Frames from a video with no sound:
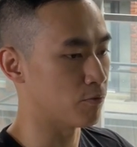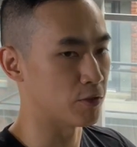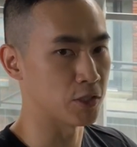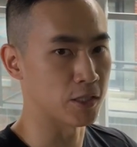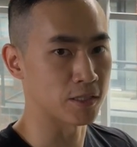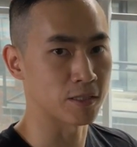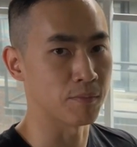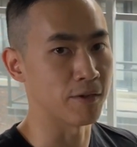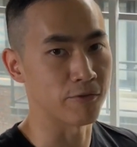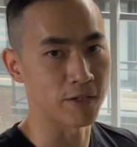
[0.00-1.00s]
for just
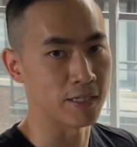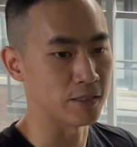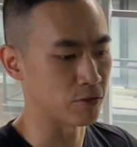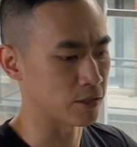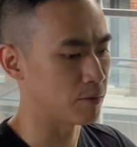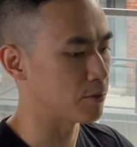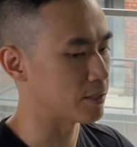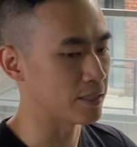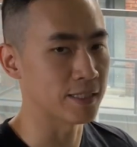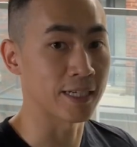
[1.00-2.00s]
my friends or someone
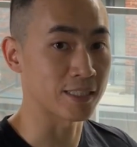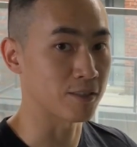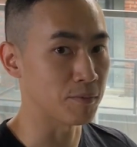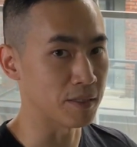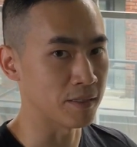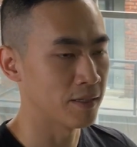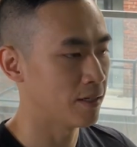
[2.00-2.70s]
sitting next to me